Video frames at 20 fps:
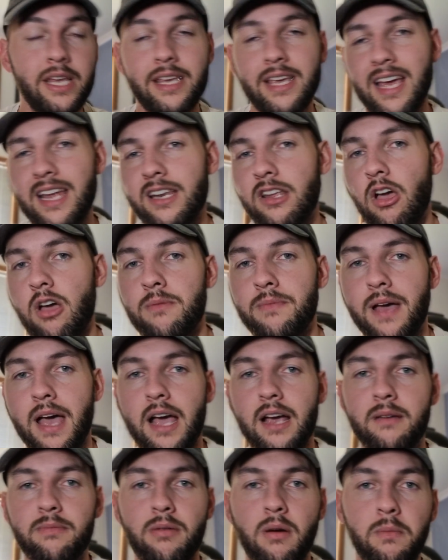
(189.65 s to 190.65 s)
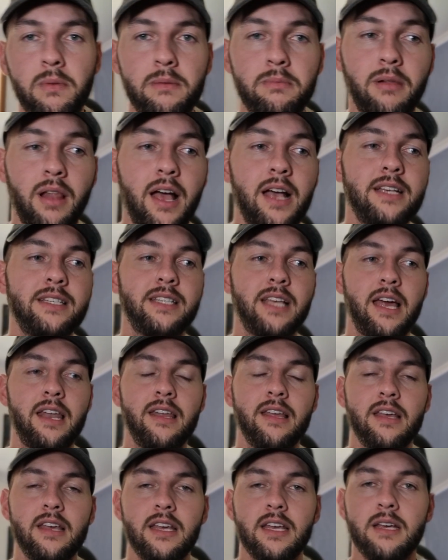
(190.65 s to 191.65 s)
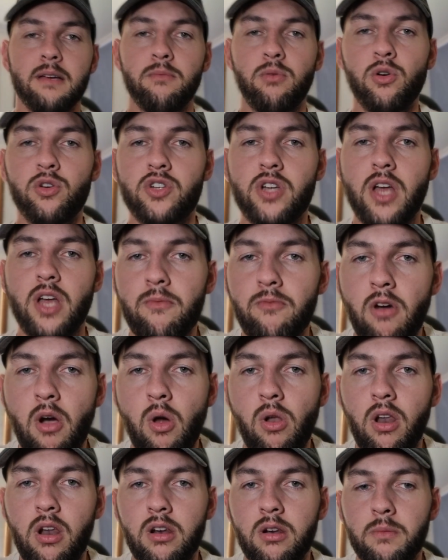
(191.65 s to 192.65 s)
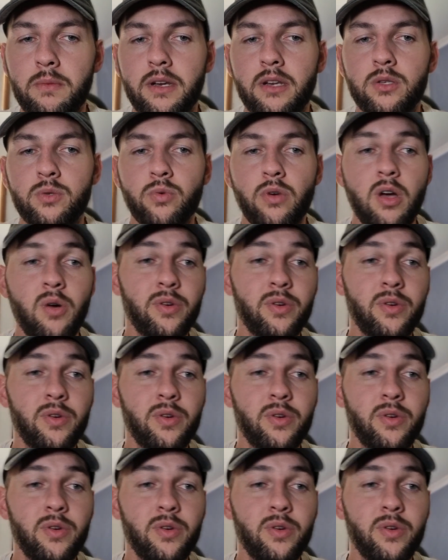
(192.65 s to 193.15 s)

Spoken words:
can go back, probably plays that push-up role a little bit as well.